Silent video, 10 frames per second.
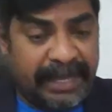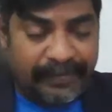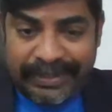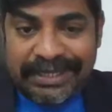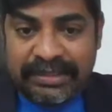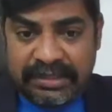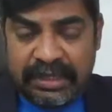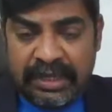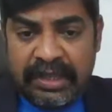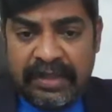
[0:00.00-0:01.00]
languages
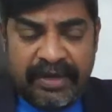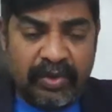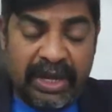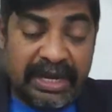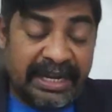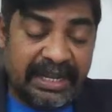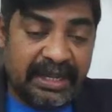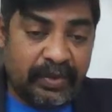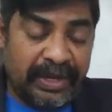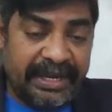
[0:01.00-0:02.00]
when you are
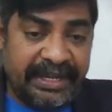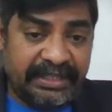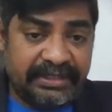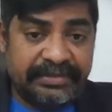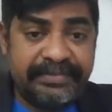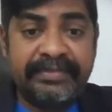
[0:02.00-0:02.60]
writing query text.